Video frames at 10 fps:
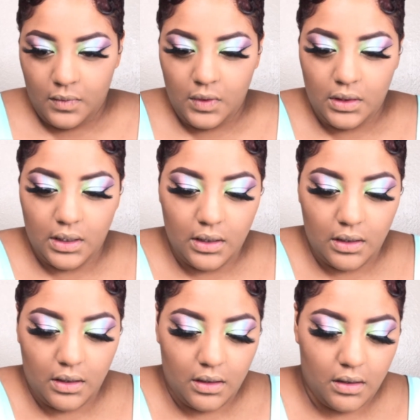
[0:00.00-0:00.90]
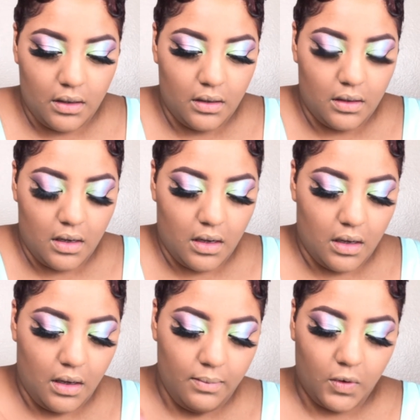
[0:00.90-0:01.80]
Then I
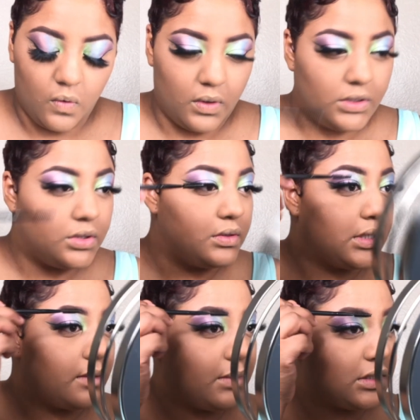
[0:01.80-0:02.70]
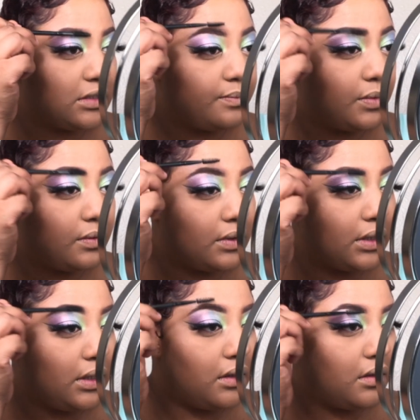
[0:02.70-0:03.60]
am going to take my
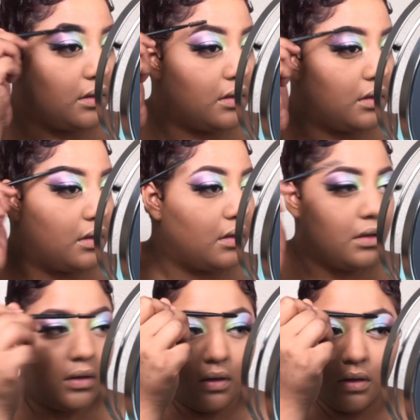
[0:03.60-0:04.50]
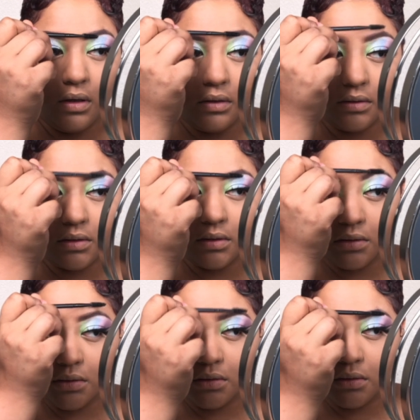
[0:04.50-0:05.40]
spoolie and
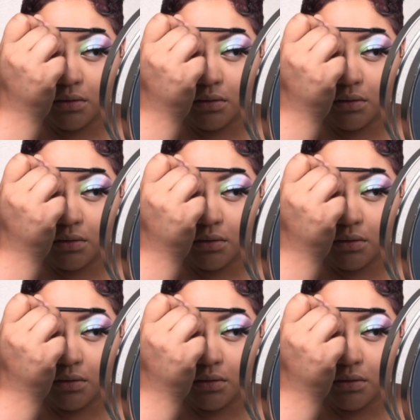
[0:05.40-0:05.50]
just